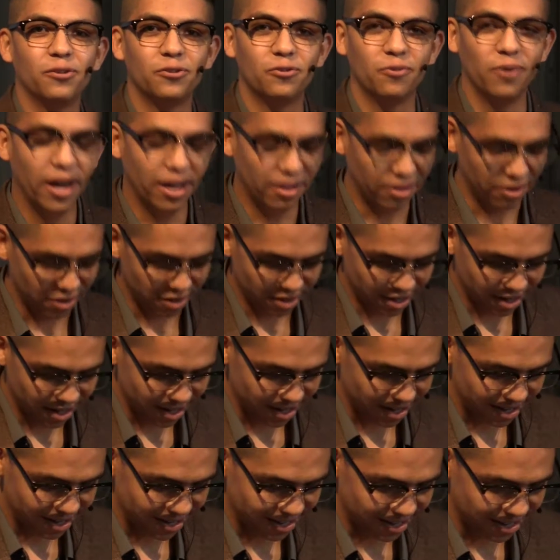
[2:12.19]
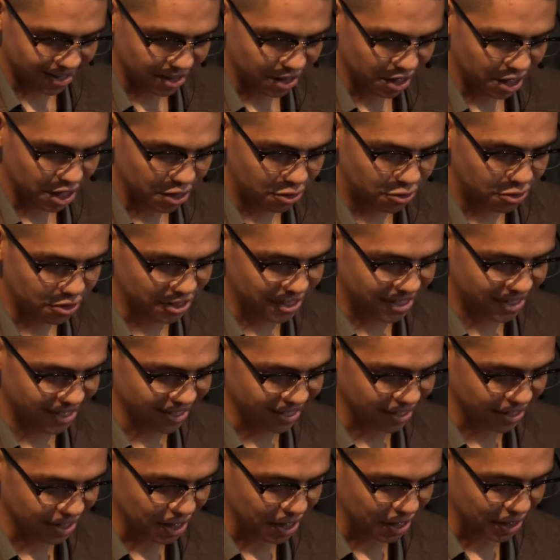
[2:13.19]
rather
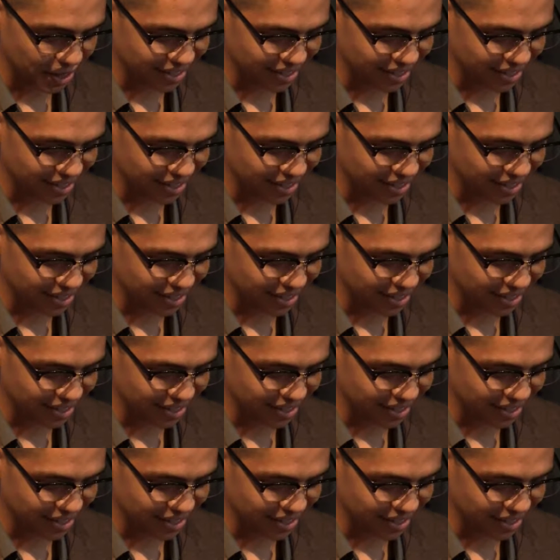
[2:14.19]
interesting